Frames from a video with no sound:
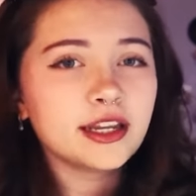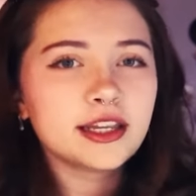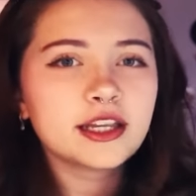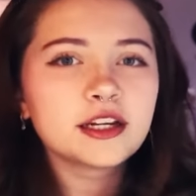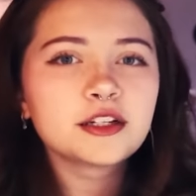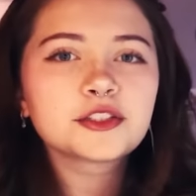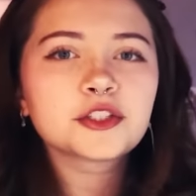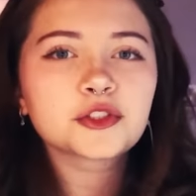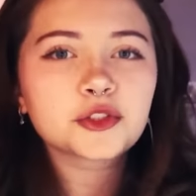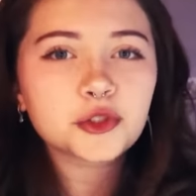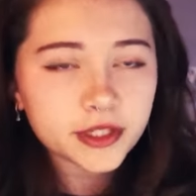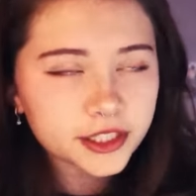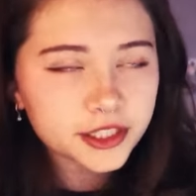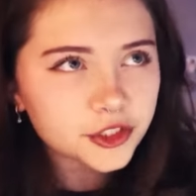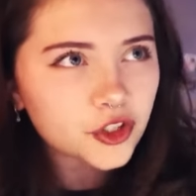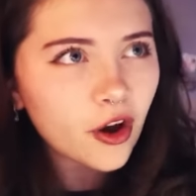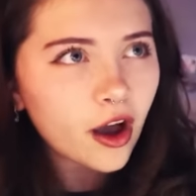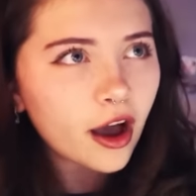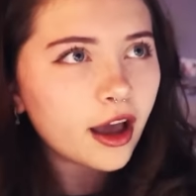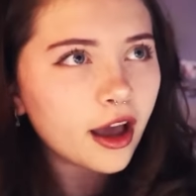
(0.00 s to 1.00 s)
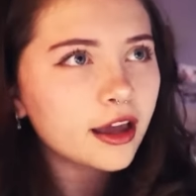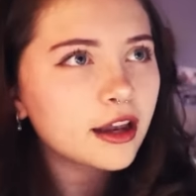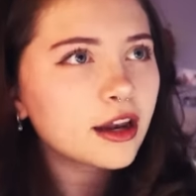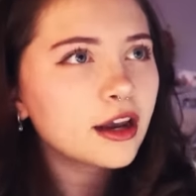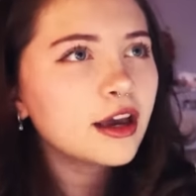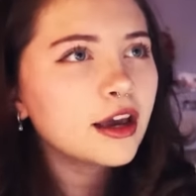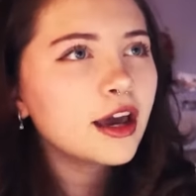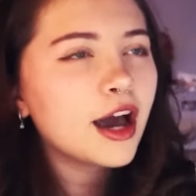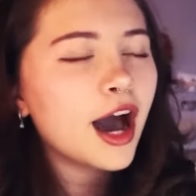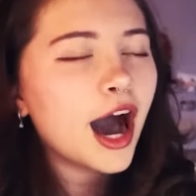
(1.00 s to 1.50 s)
There's a screenshot
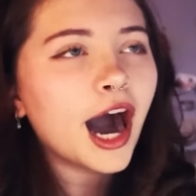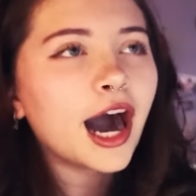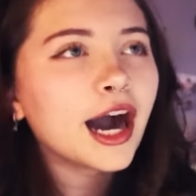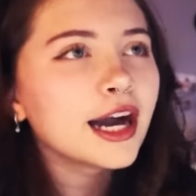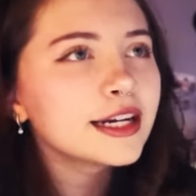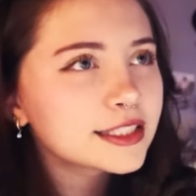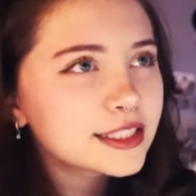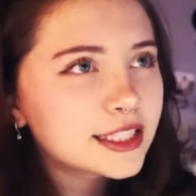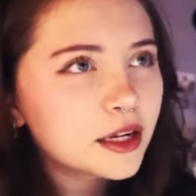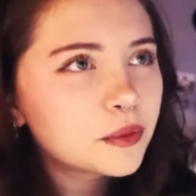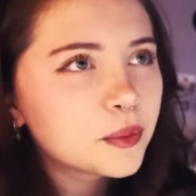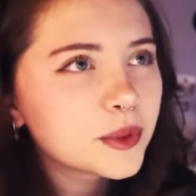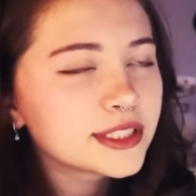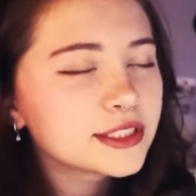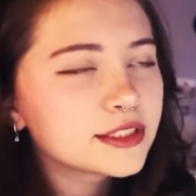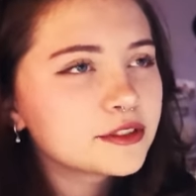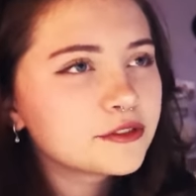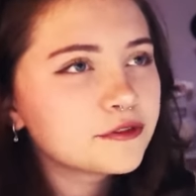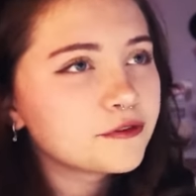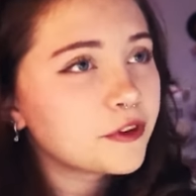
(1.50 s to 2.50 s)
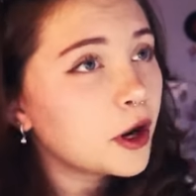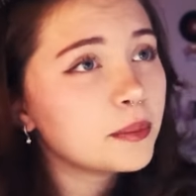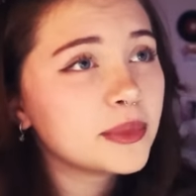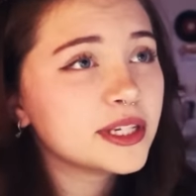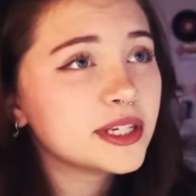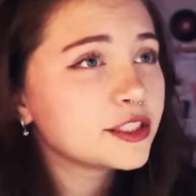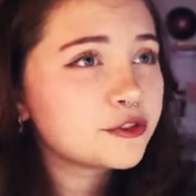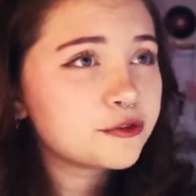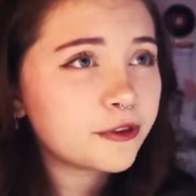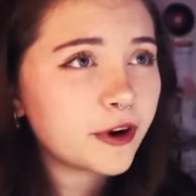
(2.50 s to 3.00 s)
I said was from
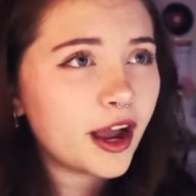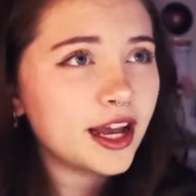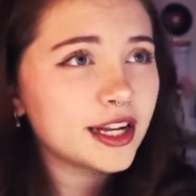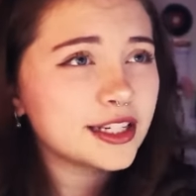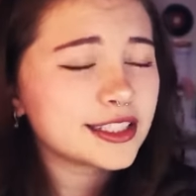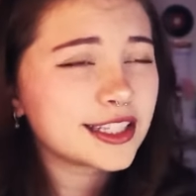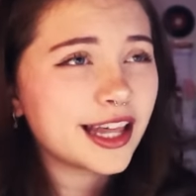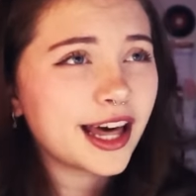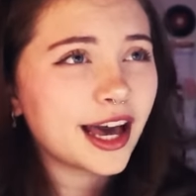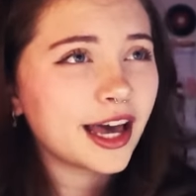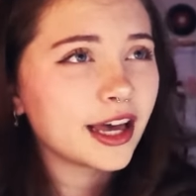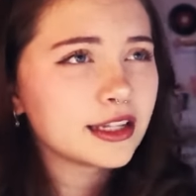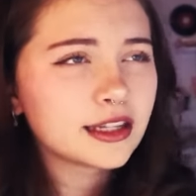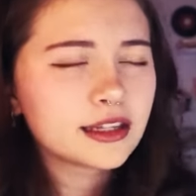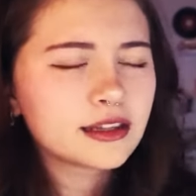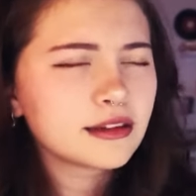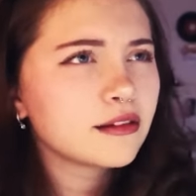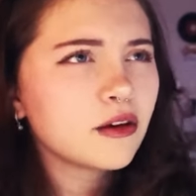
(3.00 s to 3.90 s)
his friend that